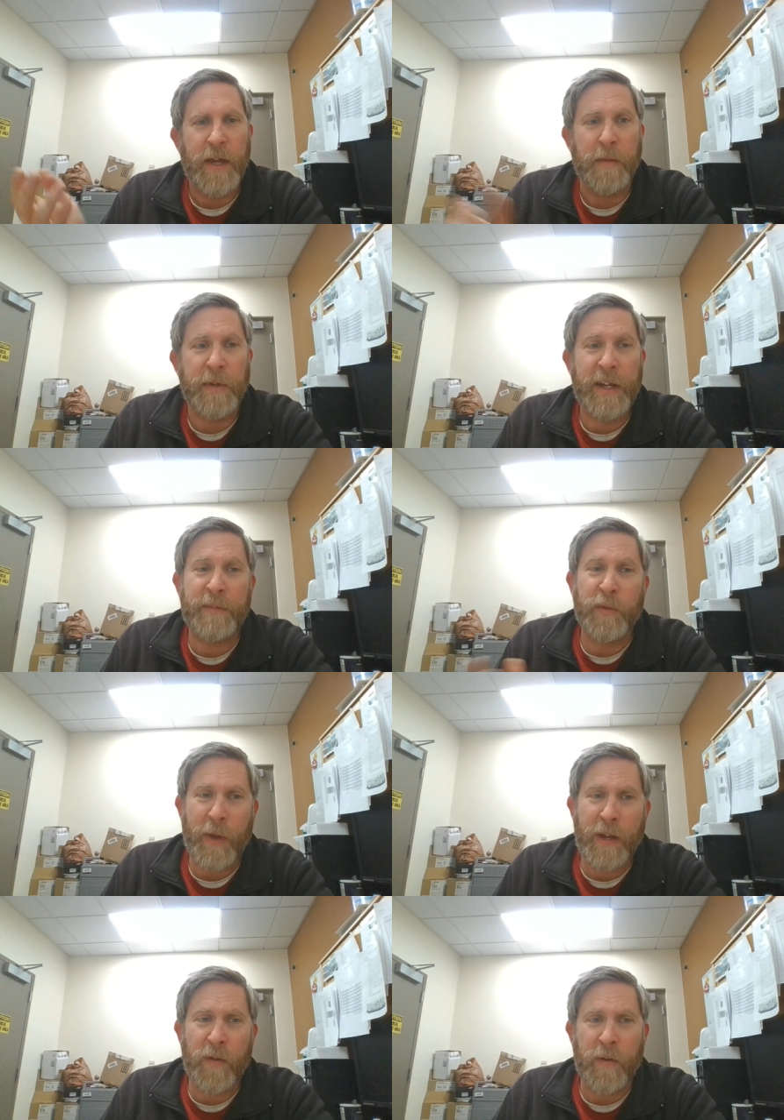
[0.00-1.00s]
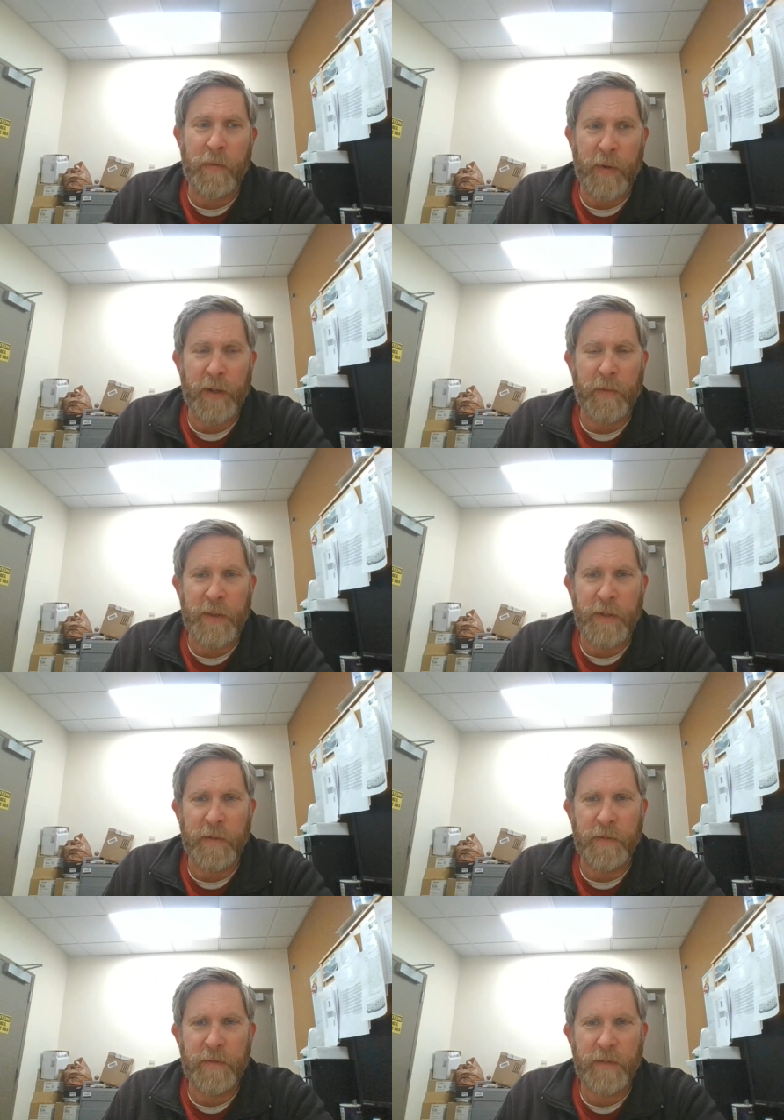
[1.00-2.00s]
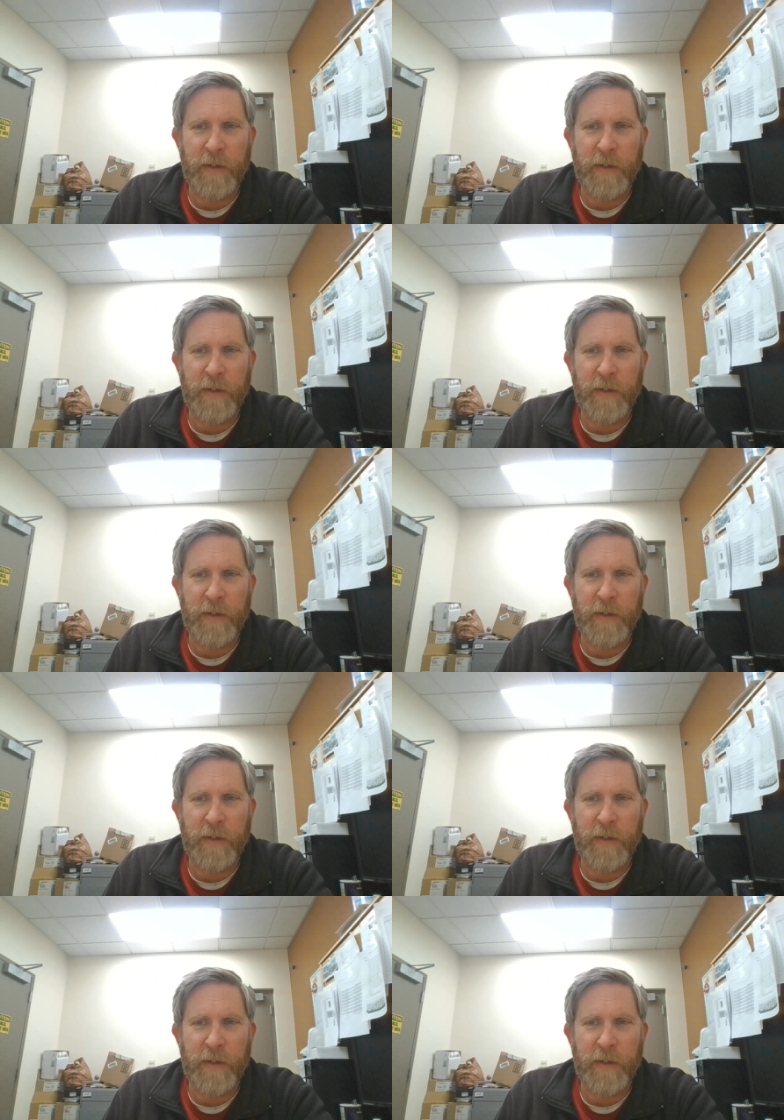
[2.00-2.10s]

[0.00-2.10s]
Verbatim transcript: Um, you're gonna have to weigh your own and bring it with you,